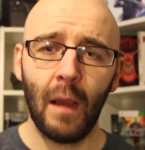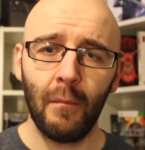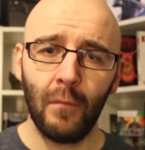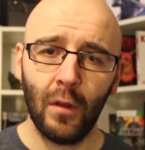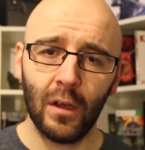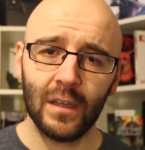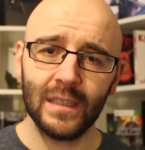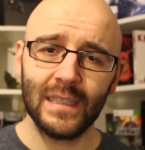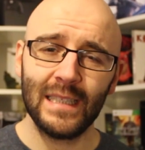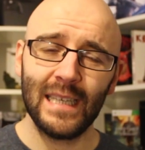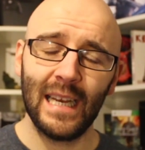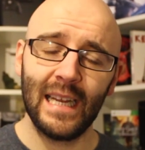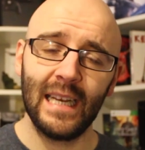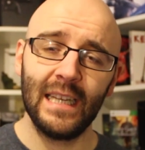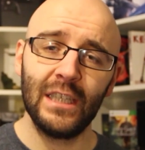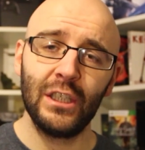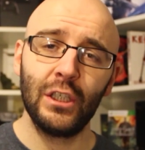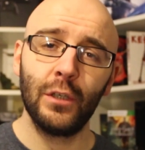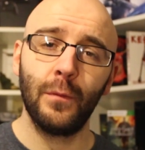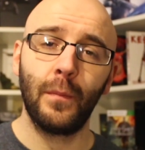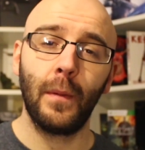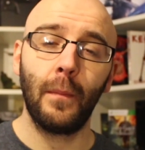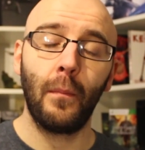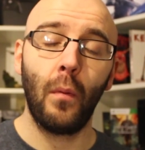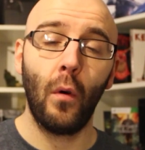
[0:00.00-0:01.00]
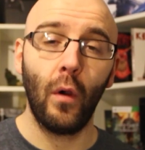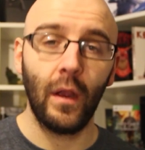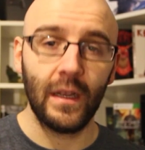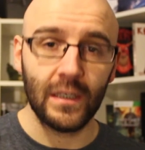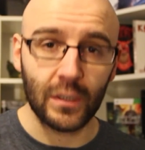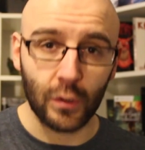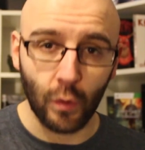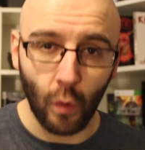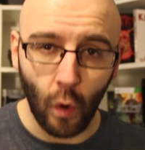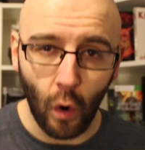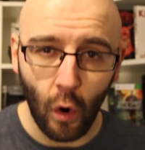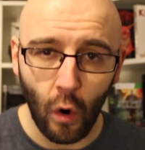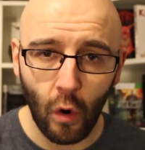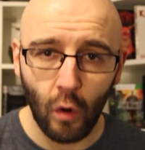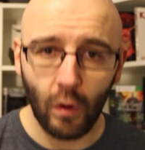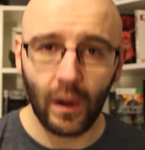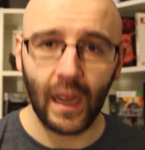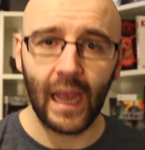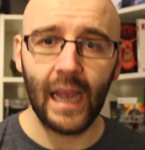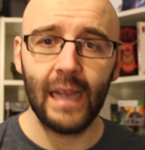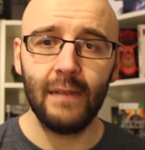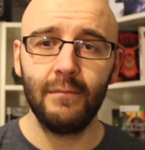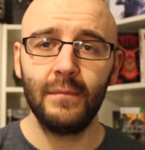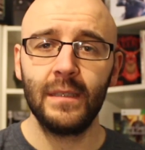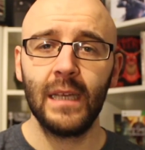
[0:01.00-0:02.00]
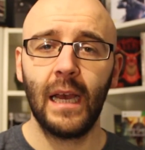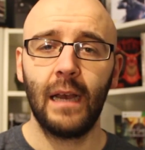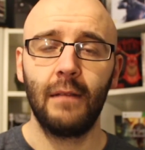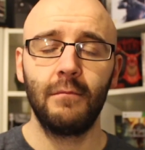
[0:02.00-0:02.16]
I'm not saying it should be put into all games,